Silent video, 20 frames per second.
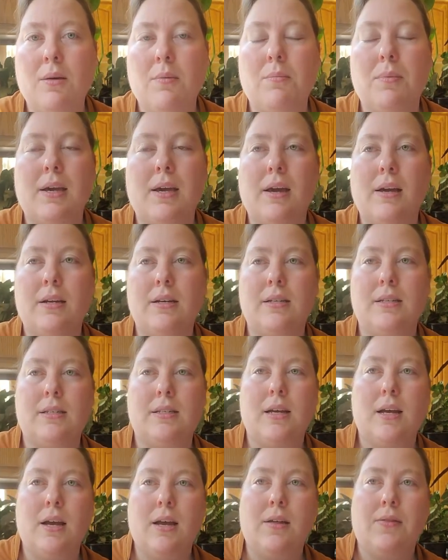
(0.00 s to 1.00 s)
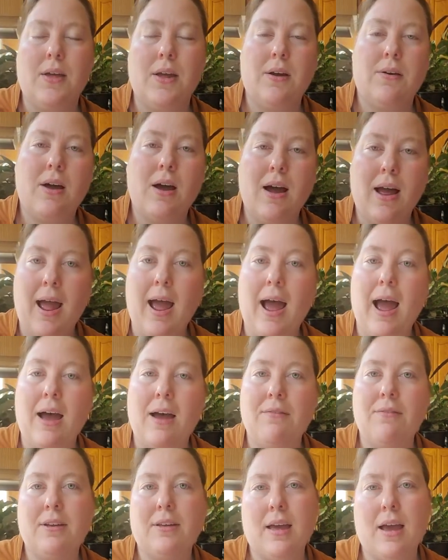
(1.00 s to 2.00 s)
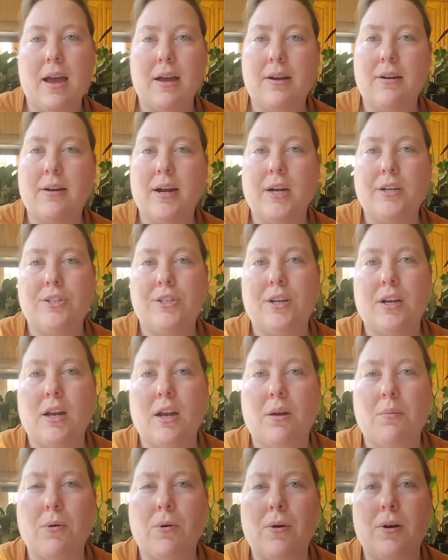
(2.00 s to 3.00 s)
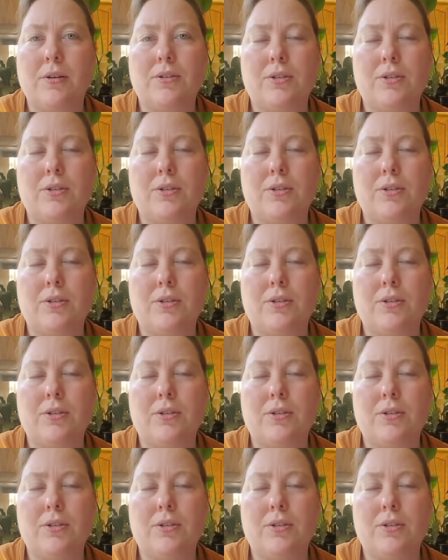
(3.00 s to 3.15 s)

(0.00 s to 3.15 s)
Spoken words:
because they're not having that correction anymore.